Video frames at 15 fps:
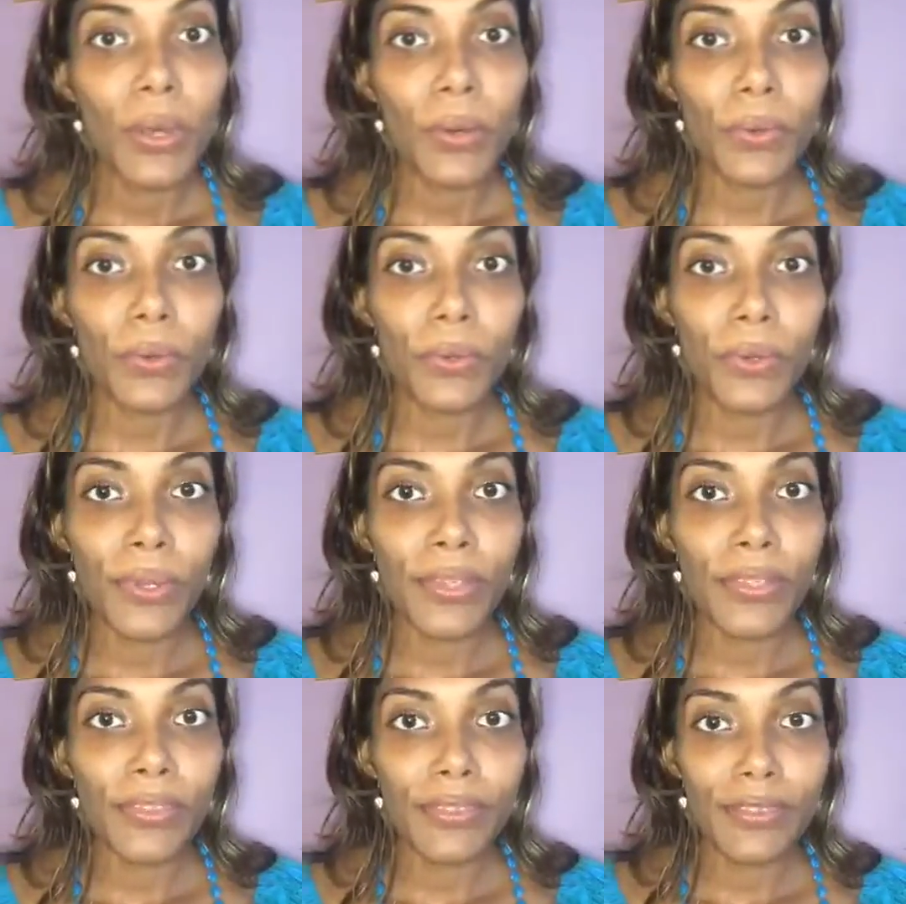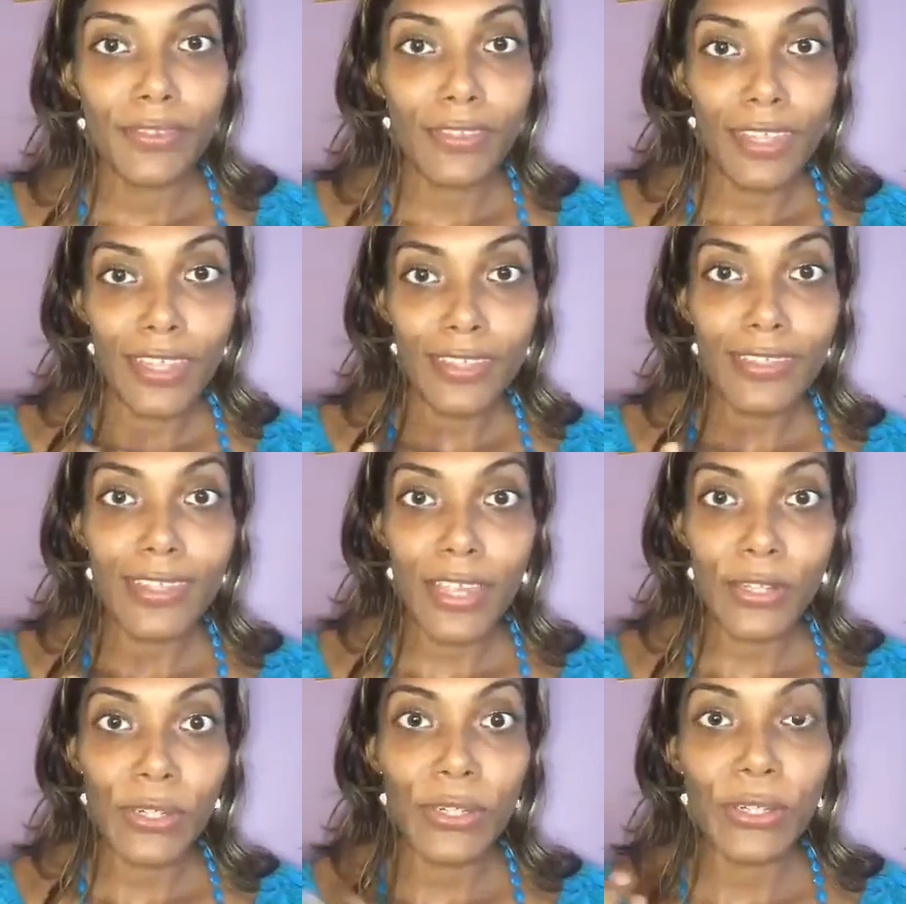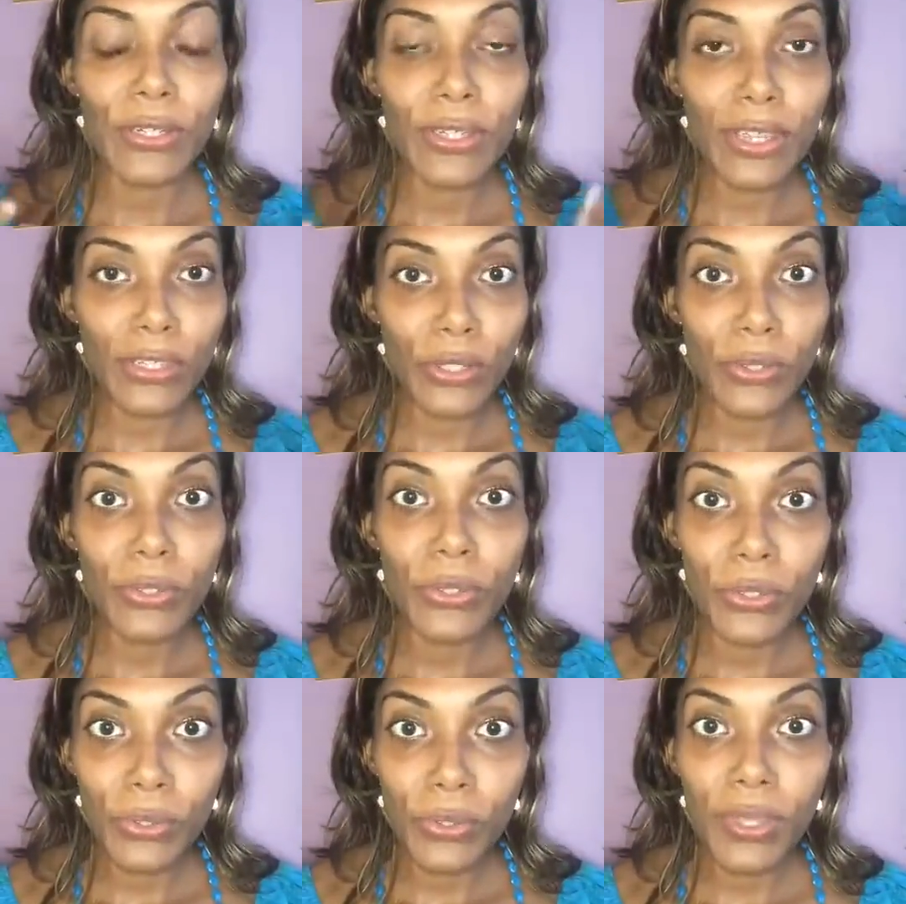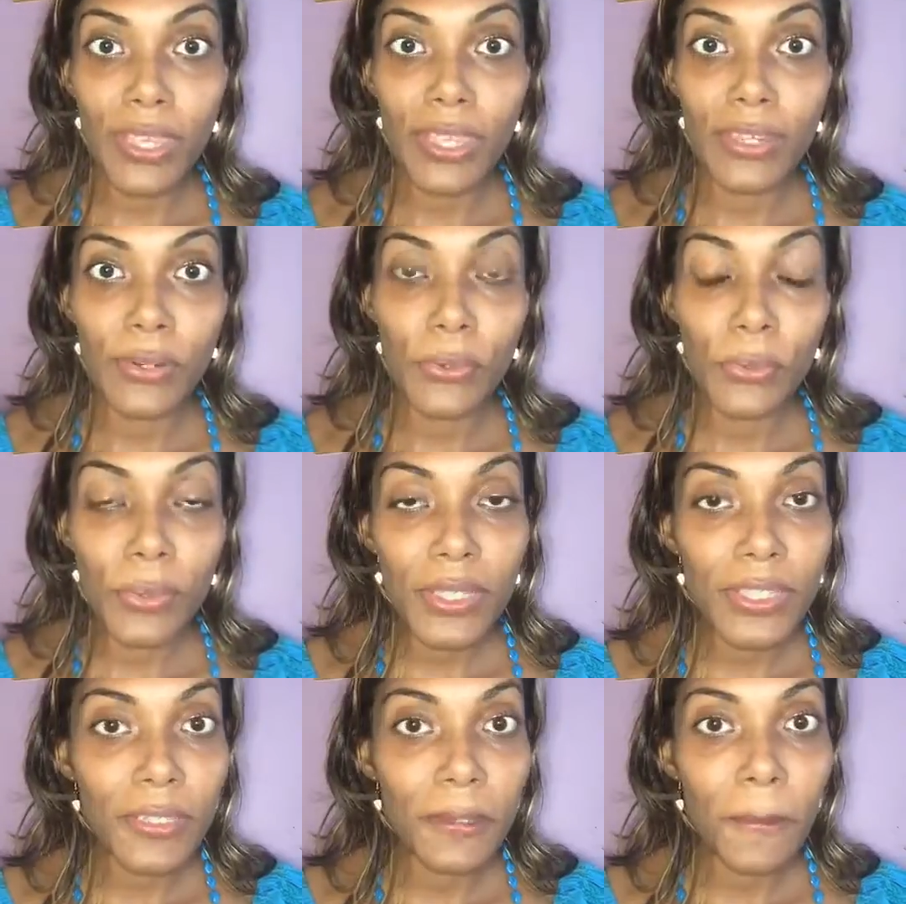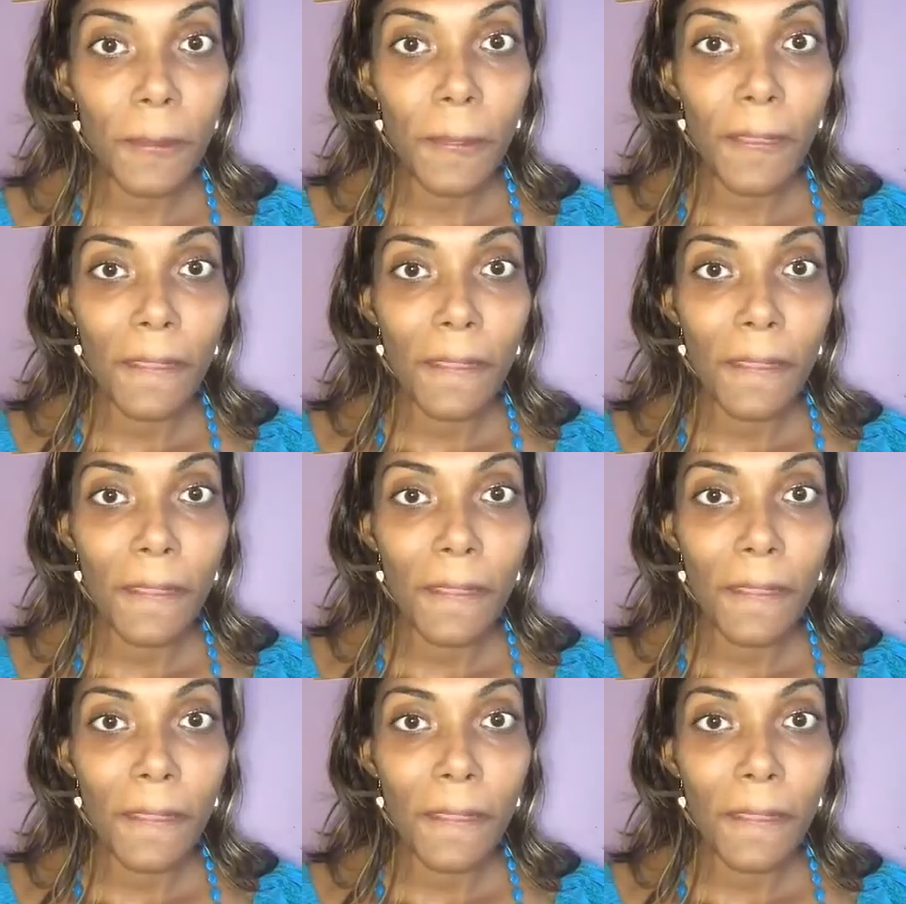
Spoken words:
or things that you're doing in the world,